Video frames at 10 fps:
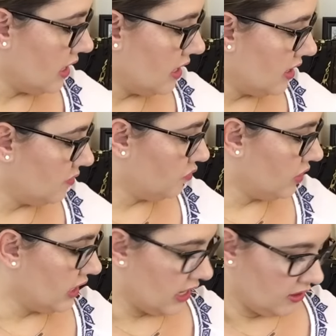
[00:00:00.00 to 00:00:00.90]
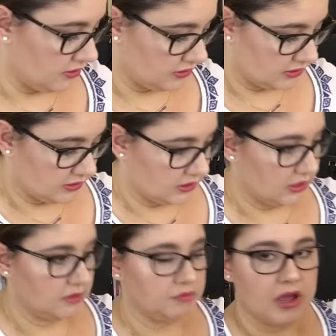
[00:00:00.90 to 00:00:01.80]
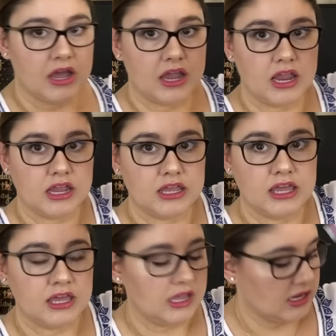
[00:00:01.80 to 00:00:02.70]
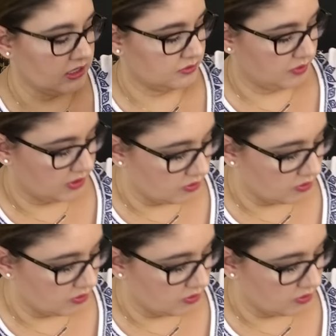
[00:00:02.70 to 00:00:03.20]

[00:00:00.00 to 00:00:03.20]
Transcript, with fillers: Um, what else? My keys with